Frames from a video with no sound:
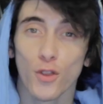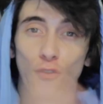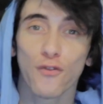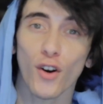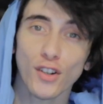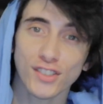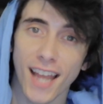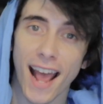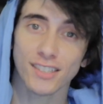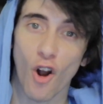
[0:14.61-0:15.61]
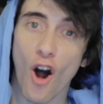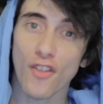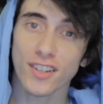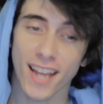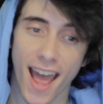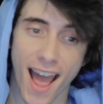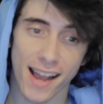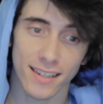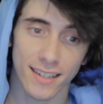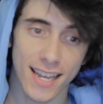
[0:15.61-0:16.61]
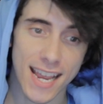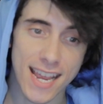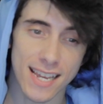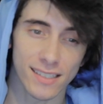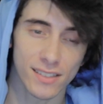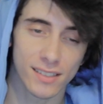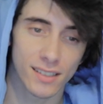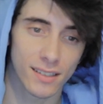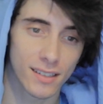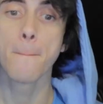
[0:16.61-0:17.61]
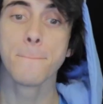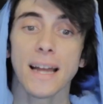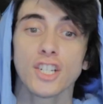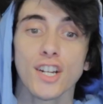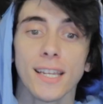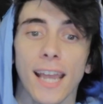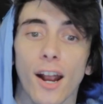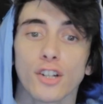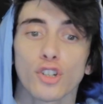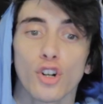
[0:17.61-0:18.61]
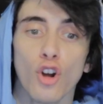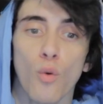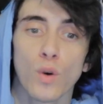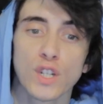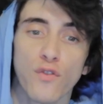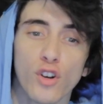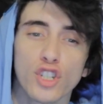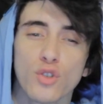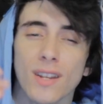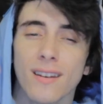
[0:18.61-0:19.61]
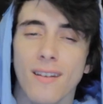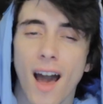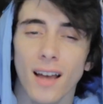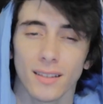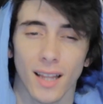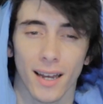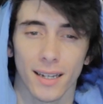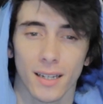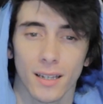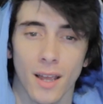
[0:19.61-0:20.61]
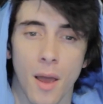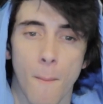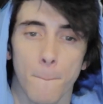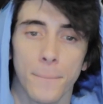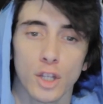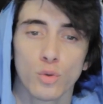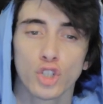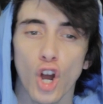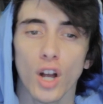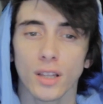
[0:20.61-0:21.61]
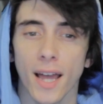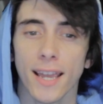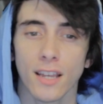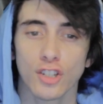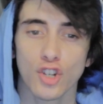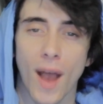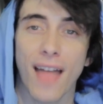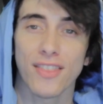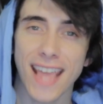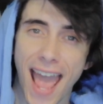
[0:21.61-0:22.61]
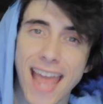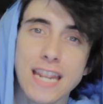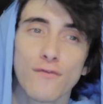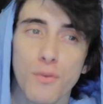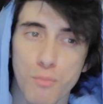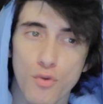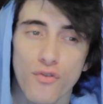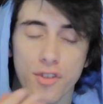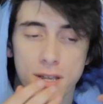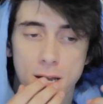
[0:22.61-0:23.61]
The first task on the tag is mention a character which first you did not like, but you took a liking to at the end of the movie.